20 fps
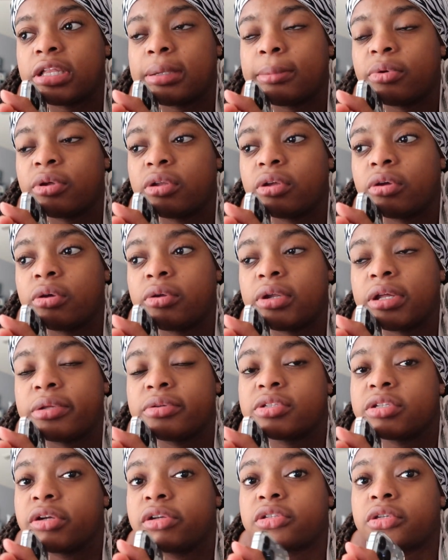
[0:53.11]
I'm gonna go
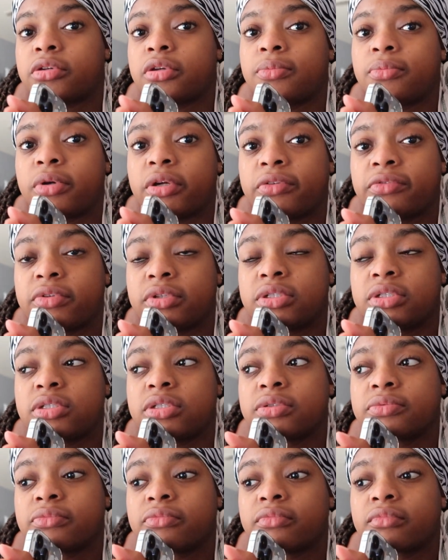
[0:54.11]
downstairs, cook breakfast,
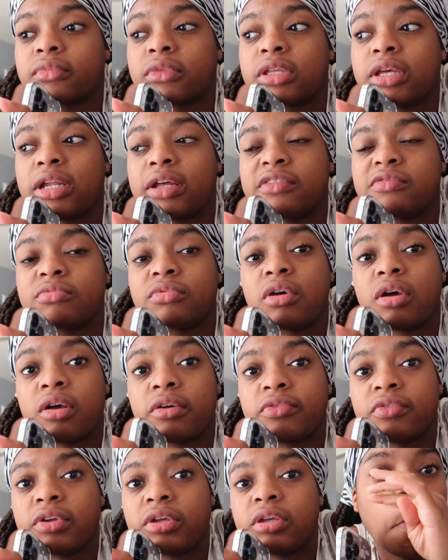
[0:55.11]
and have some
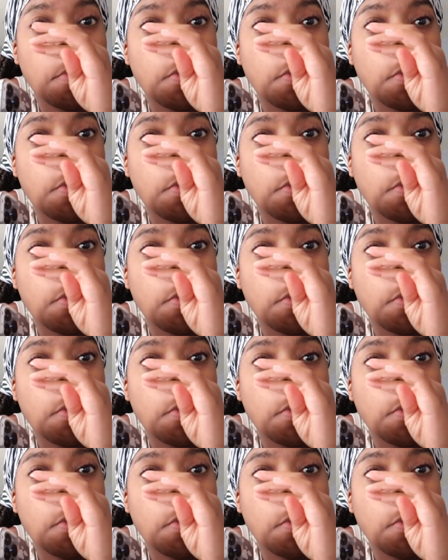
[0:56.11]
coffee.